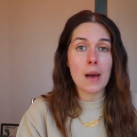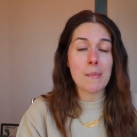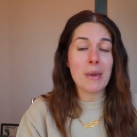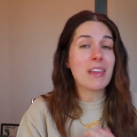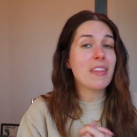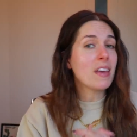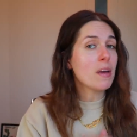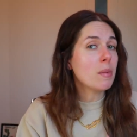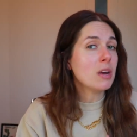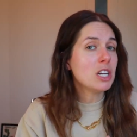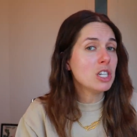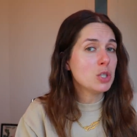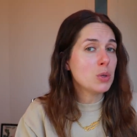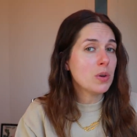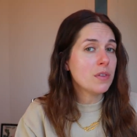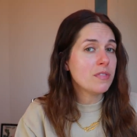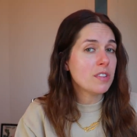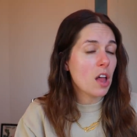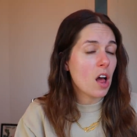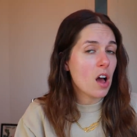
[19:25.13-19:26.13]
I think I'm gonna do
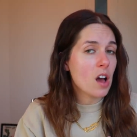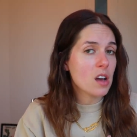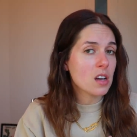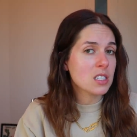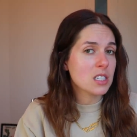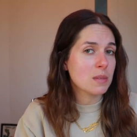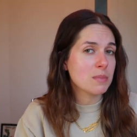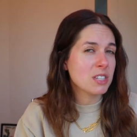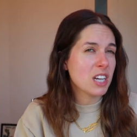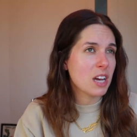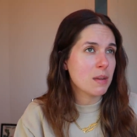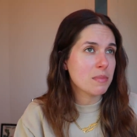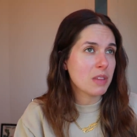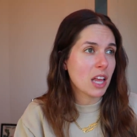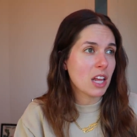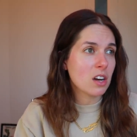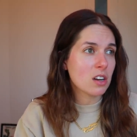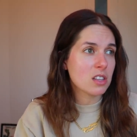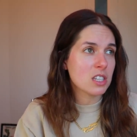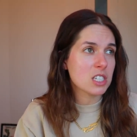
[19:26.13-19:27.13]
a vlog sometime
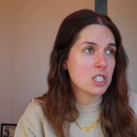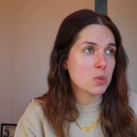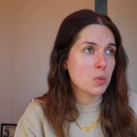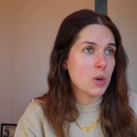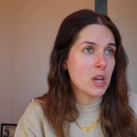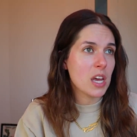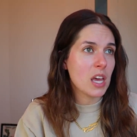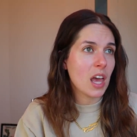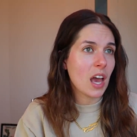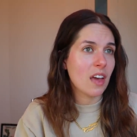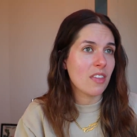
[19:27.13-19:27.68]
later this week,